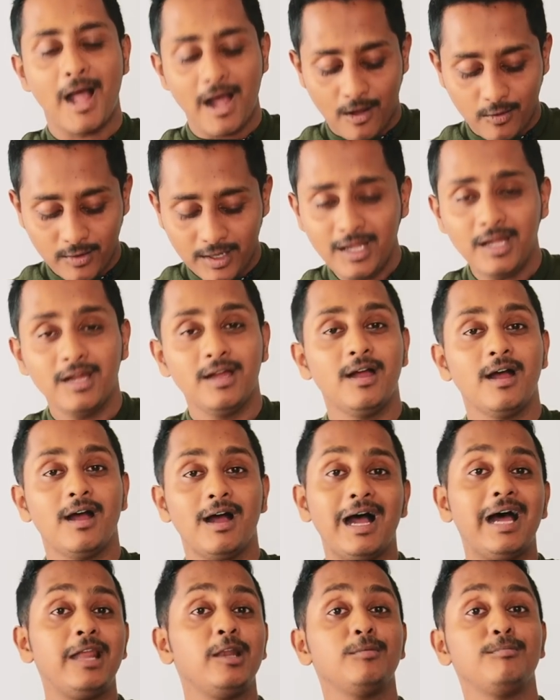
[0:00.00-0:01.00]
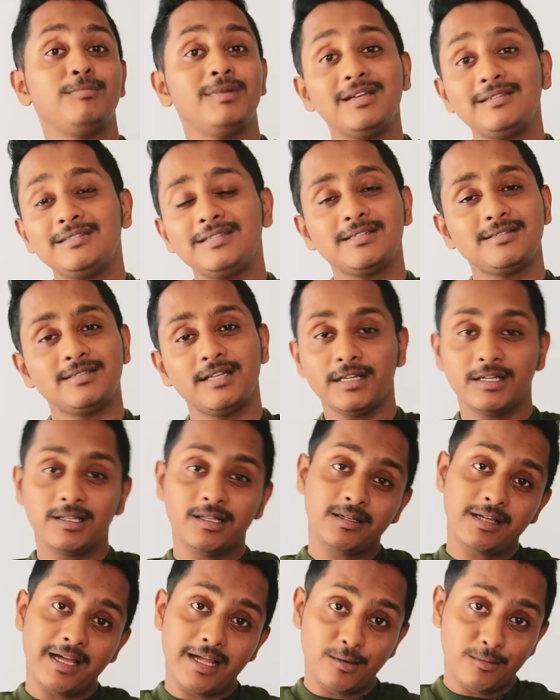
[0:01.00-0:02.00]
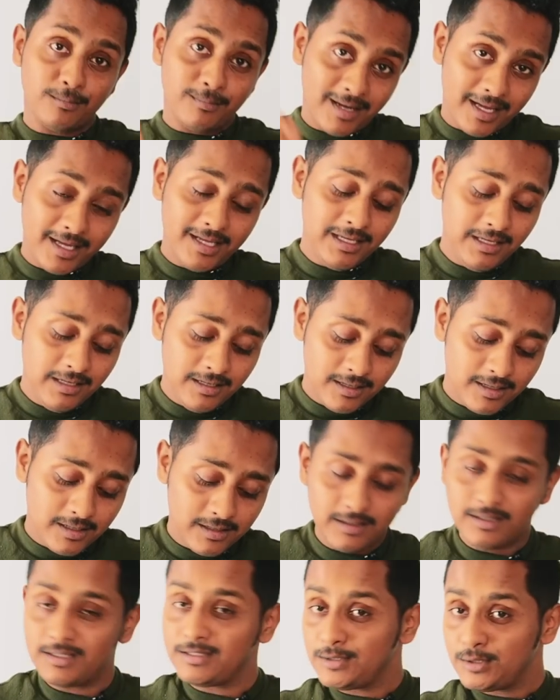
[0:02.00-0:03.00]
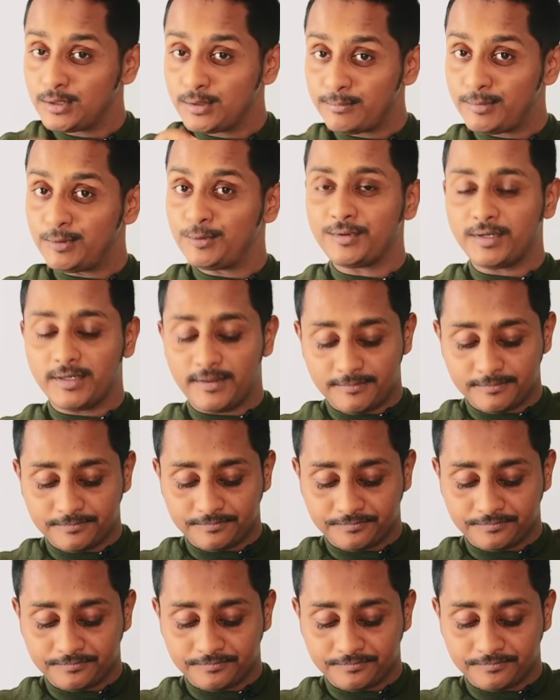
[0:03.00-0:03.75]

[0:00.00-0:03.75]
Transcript: Okay, alumnus is singular, alumni is plural.